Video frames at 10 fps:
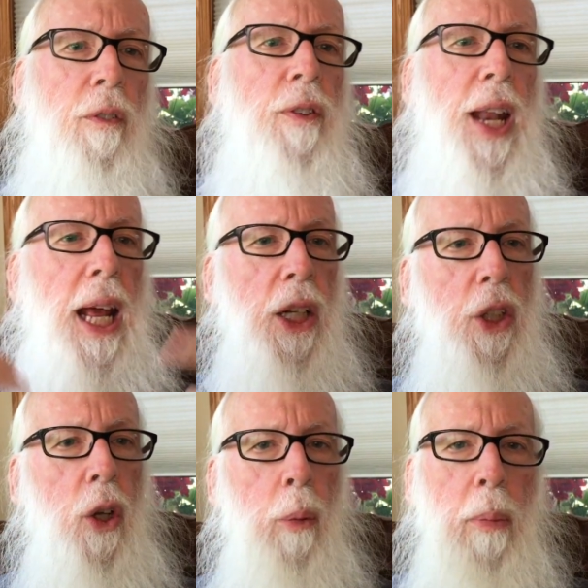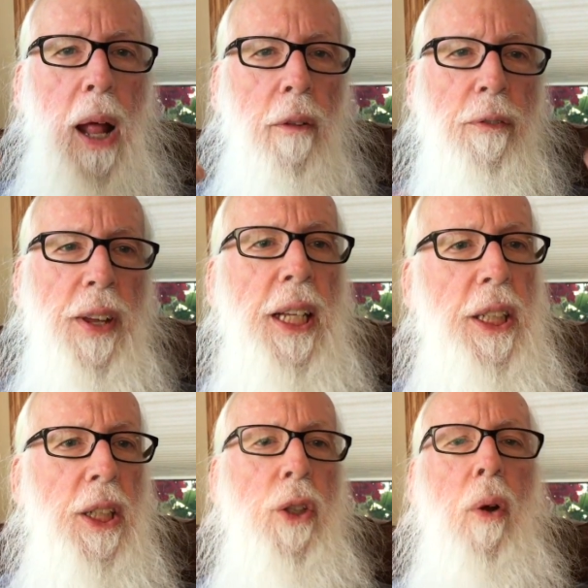financial
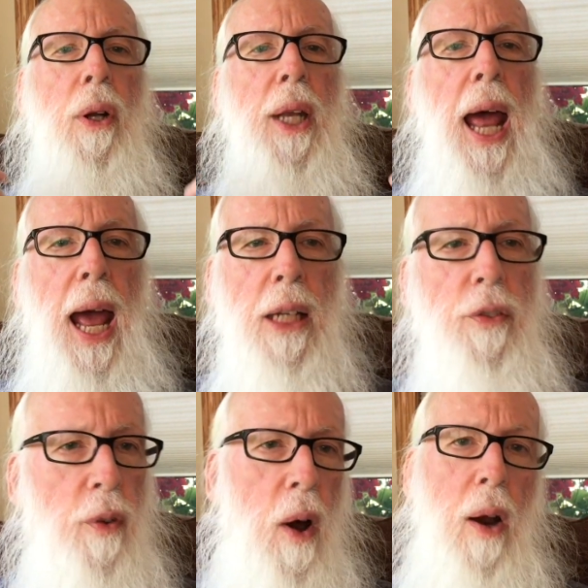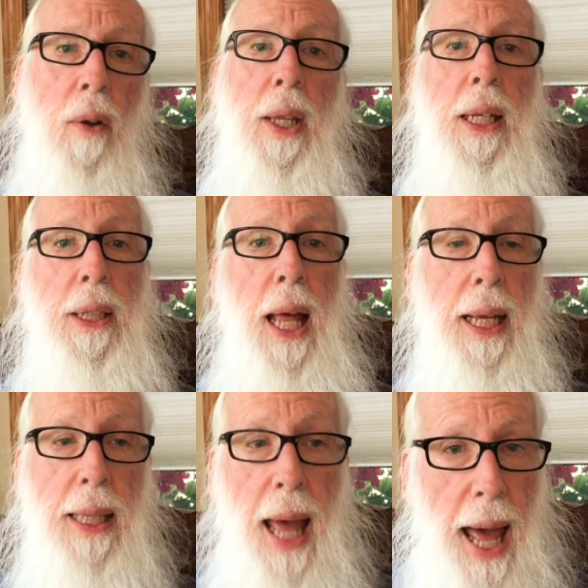malfeasance or tax fraud or things
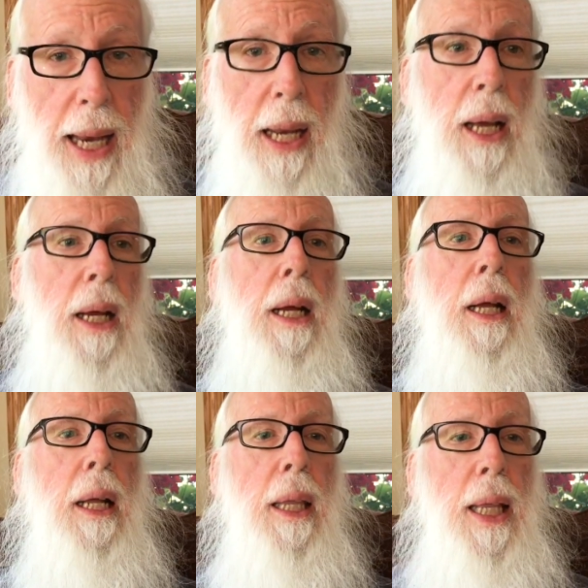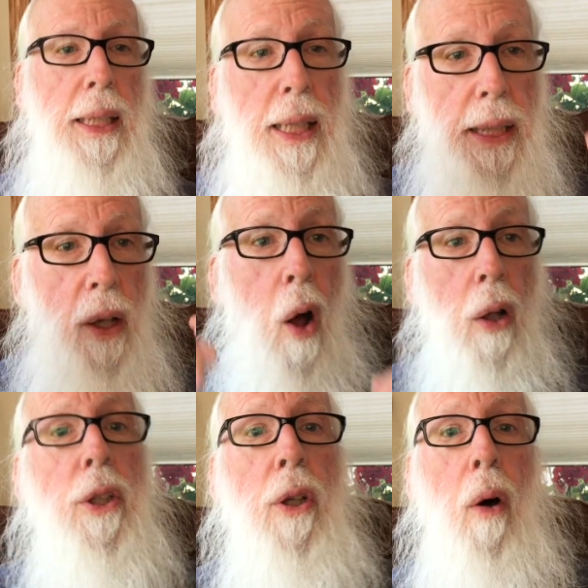like that. This is
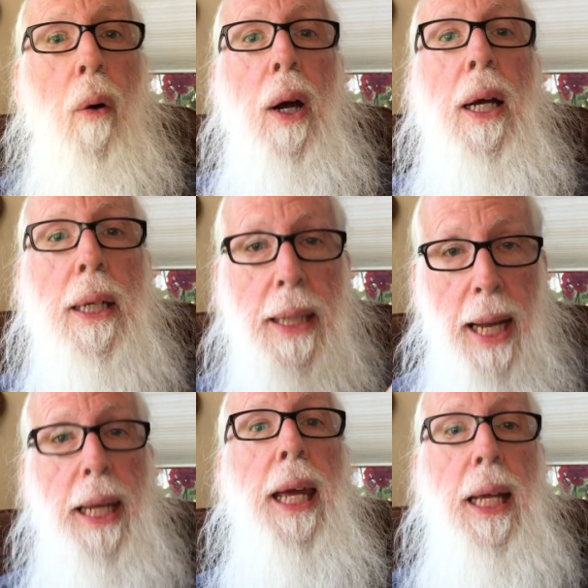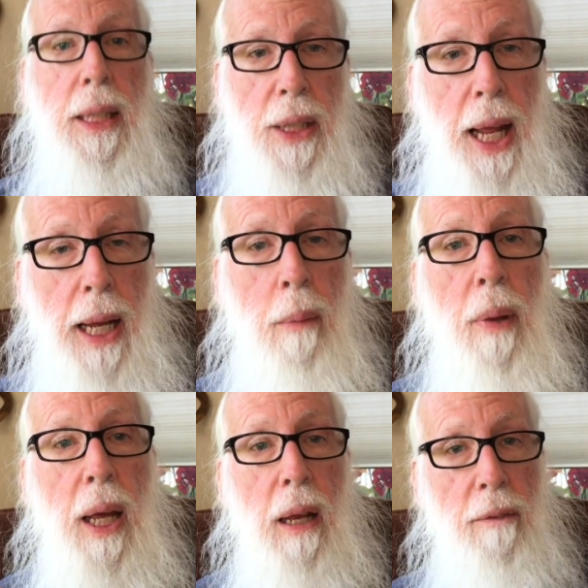also taking his name
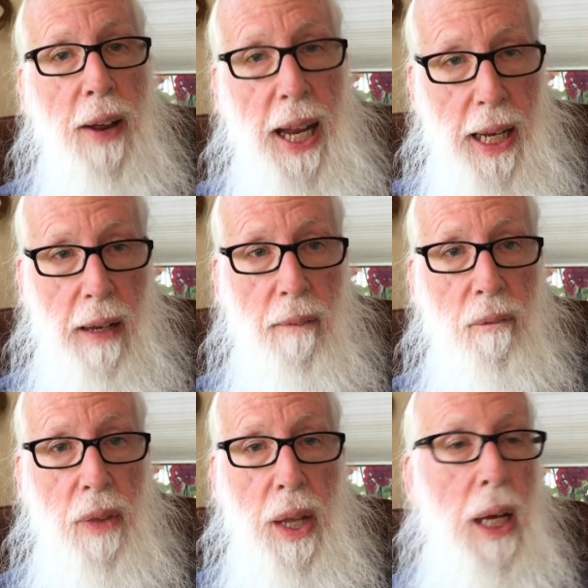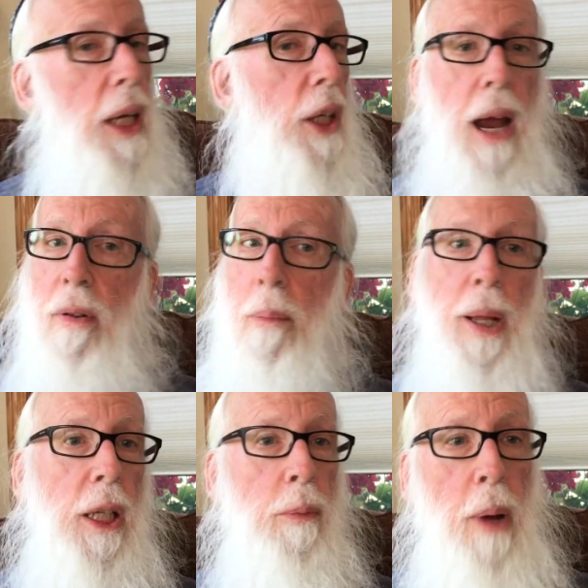in vain. Every
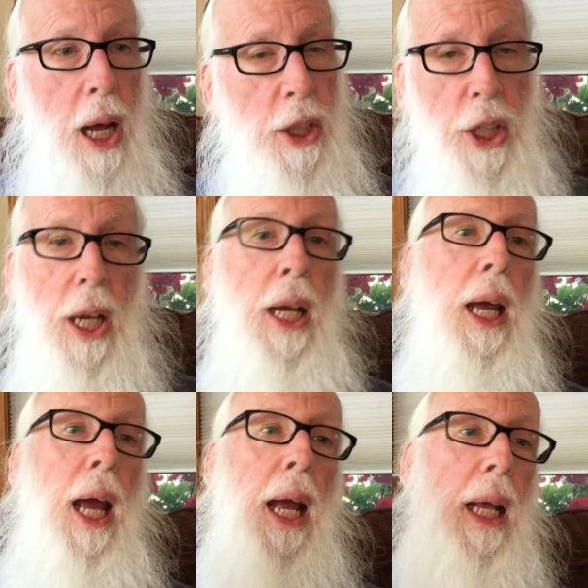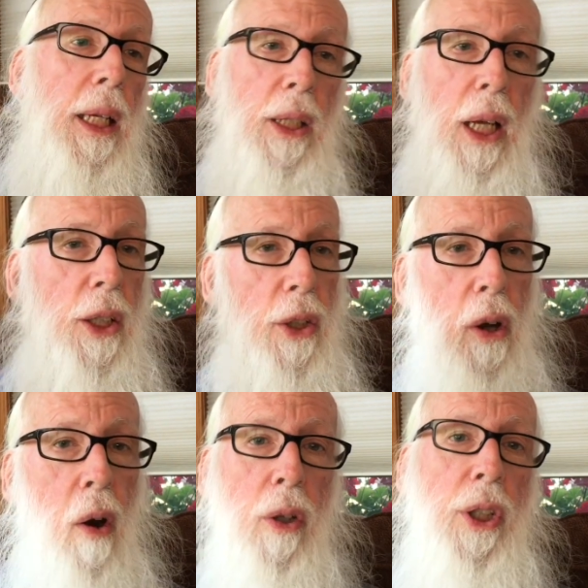bit as much as, as
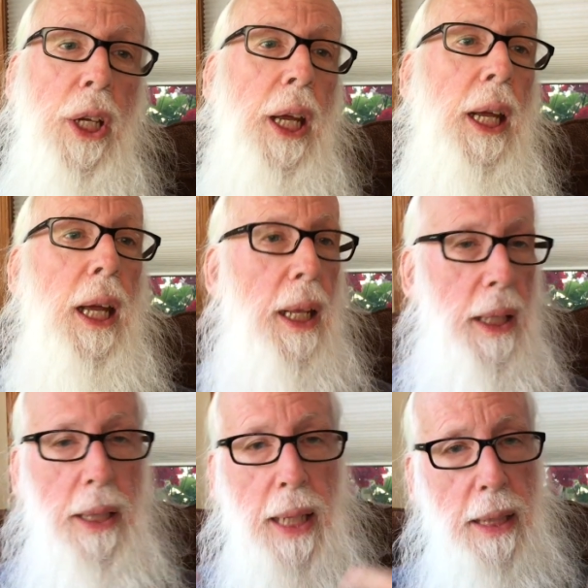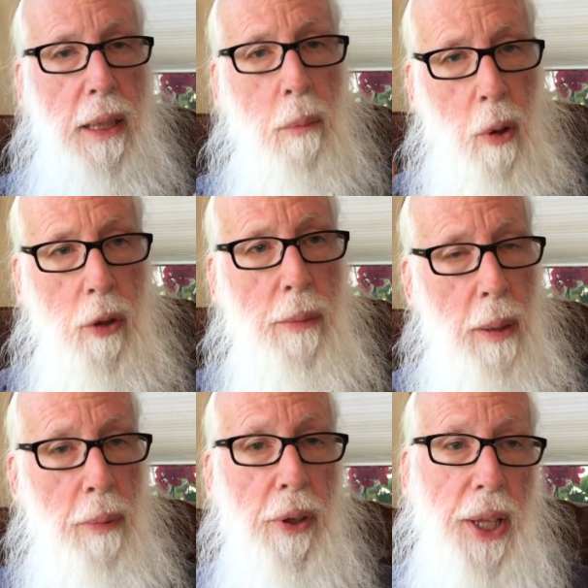cursing in the sense that most
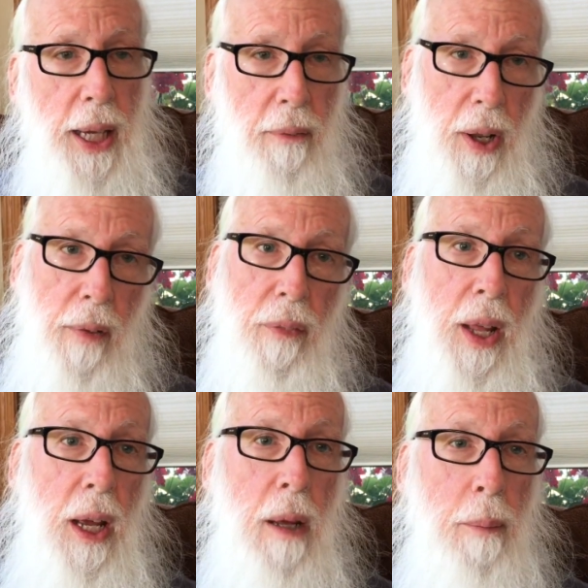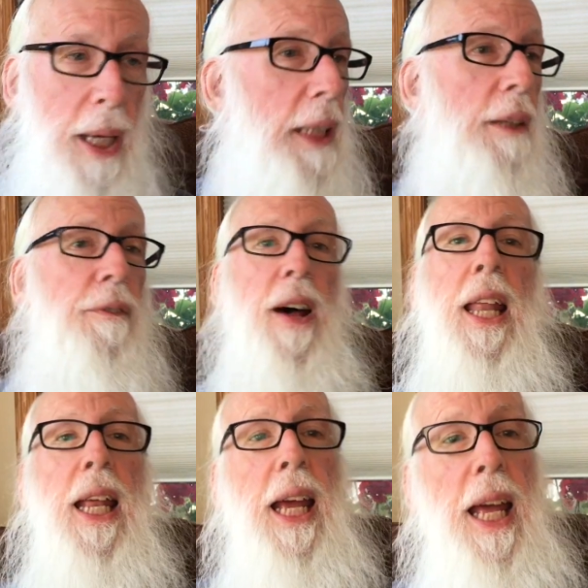people think of it. Because the
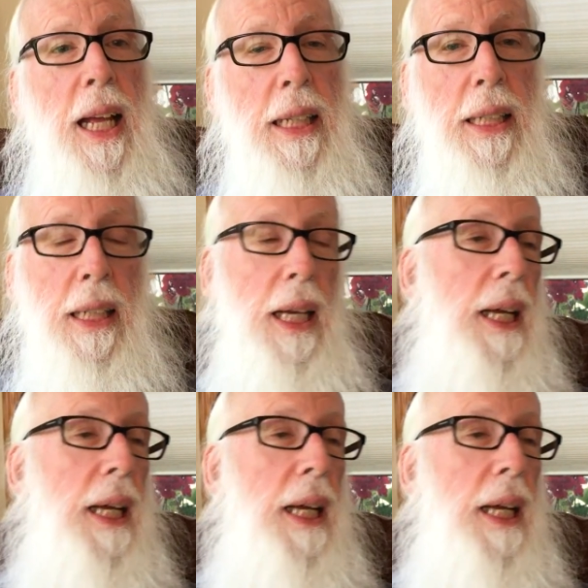funny thing is,